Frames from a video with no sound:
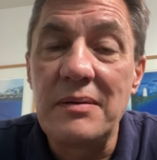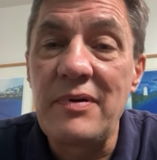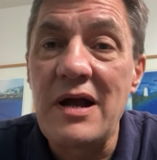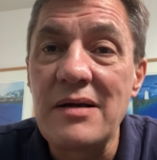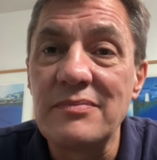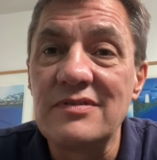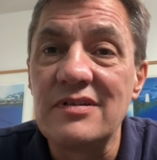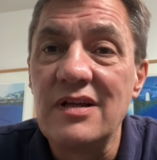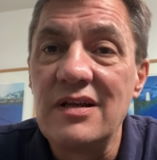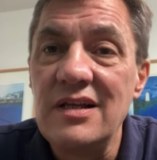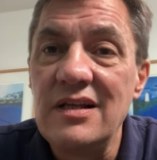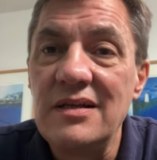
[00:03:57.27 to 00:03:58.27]
And perhaps
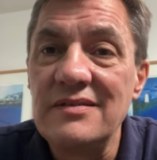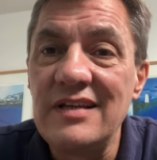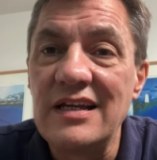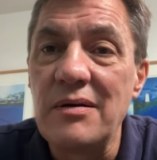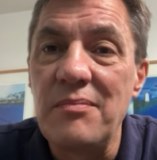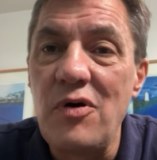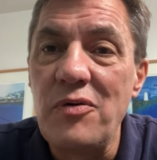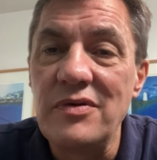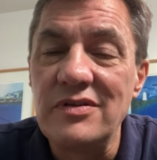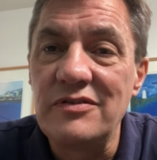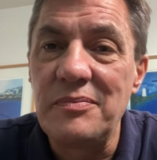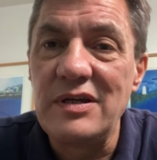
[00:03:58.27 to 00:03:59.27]
take a
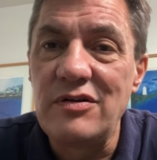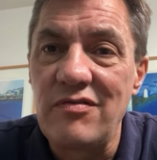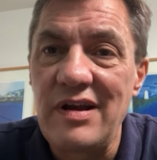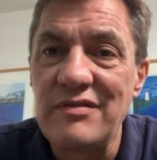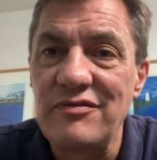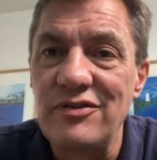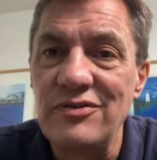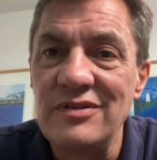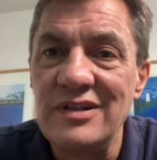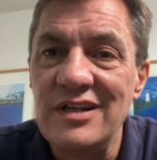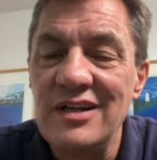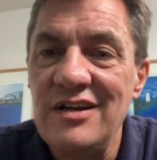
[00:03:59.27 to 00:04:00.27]
moment to be grateful
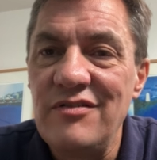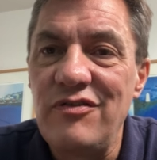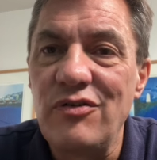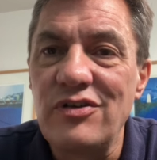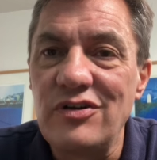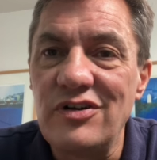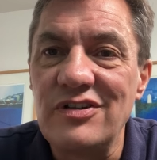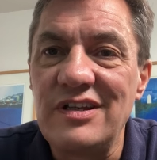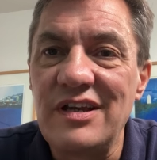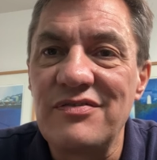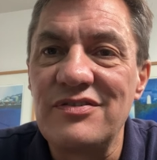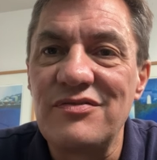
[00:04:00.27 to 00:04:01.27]
for the good
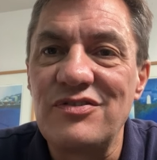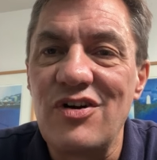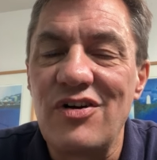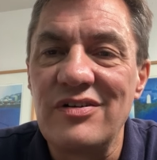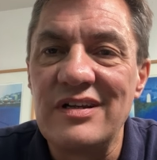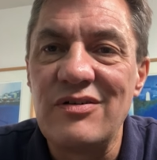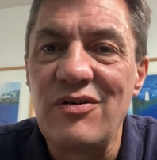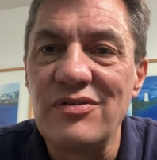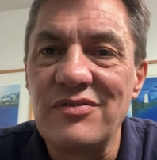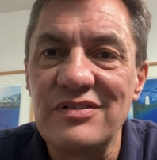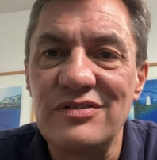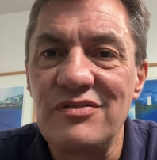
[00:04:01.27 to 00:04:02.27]
gifts of God in all
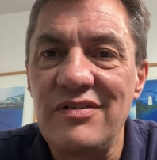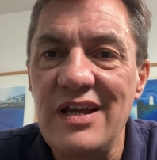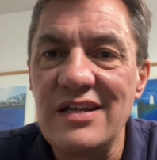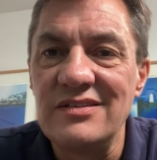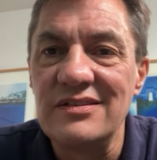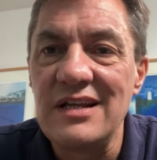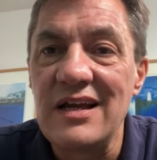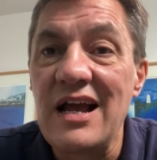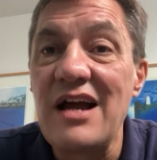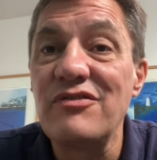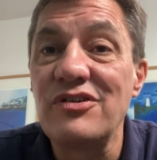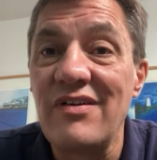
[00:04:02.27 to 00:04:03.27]
of his creation.
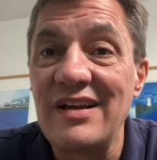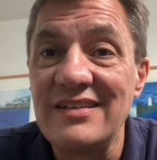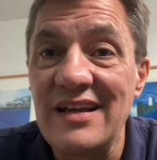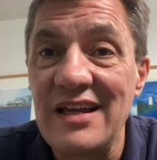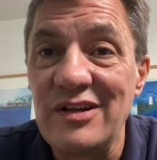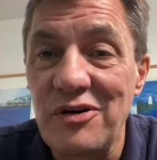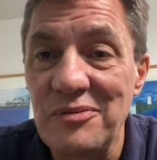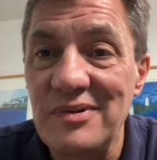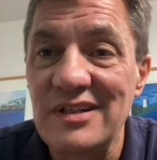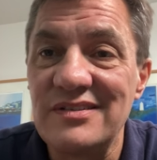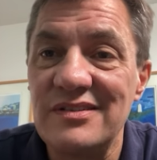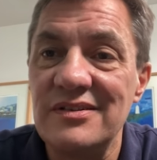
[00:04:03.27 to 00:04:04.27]
Have a great day. God
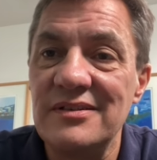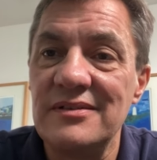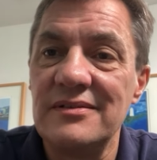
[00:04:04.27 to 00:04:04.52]
bless you.